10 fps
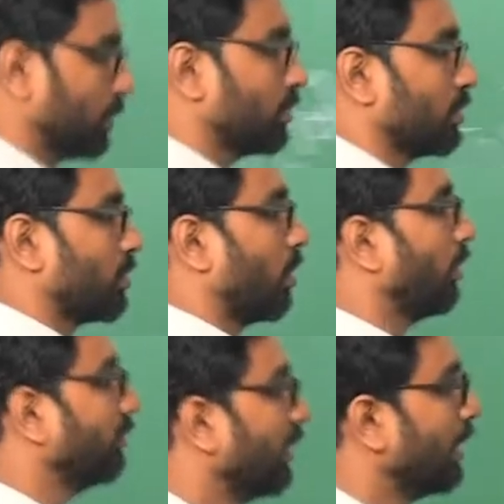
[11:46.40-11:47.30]
to solve.
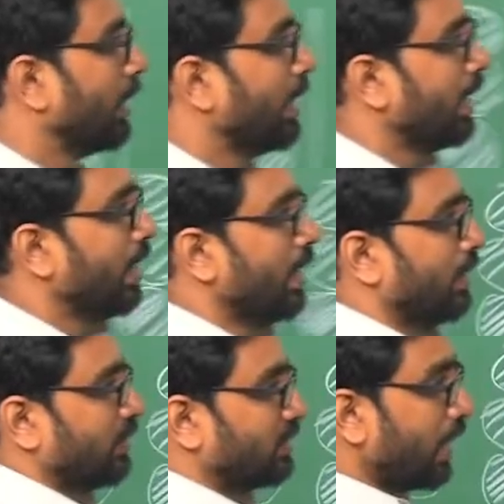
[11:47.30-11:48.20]

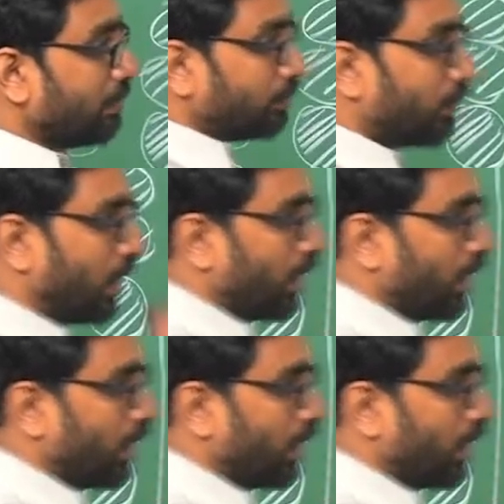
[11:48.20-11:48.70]
The same